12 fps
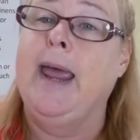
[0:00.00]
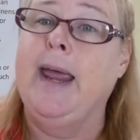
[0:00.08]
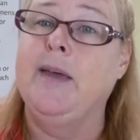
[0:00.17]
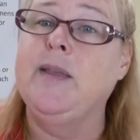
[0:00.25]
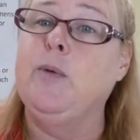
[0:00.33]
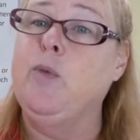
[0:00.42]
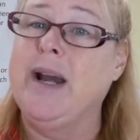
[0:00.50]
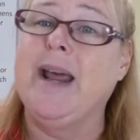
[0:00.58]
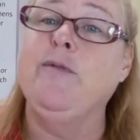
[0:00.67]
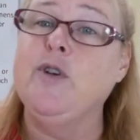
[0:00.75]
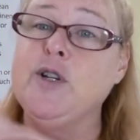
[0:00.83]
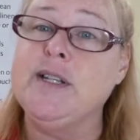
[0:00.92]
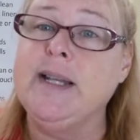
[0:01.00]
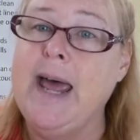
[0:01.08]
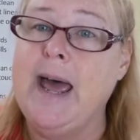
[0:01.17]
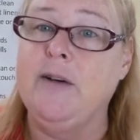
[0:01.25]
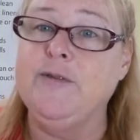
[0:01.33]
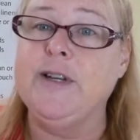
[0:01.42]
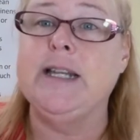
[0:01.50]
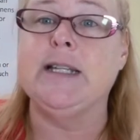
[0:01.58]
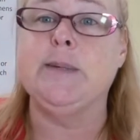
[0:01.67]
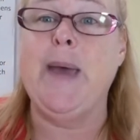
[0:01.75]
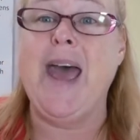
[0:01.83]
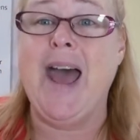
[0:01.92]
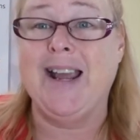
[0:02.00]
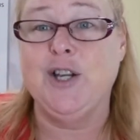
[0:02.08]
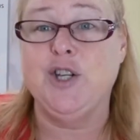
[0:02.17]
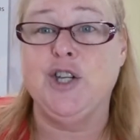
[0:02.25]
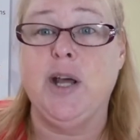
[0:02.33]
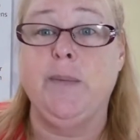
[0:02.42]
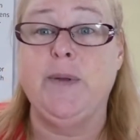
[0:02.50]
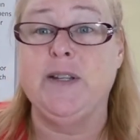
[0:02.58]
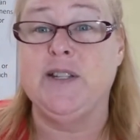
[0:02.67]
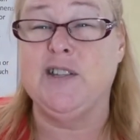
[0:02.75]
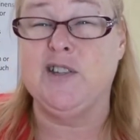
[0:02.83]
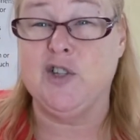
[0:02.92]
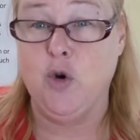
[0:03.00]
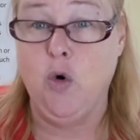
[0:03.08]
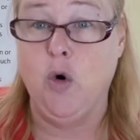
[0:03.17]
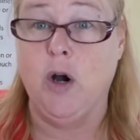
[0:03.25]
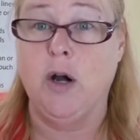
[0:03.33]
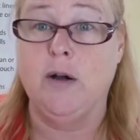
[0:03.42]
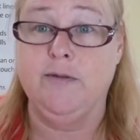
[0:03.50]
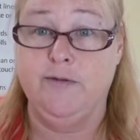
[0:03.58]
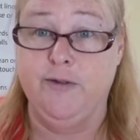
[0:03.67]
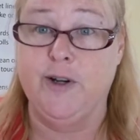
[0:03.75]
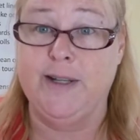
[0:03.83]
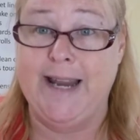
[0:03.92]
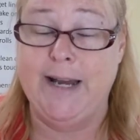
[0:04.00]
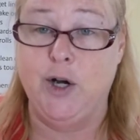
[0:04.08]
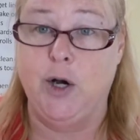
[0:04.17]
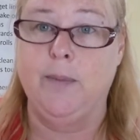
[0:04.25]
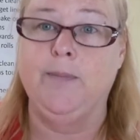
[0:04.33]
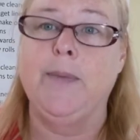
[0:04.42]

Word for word: and then whatever's left gets packaged up and stored for later.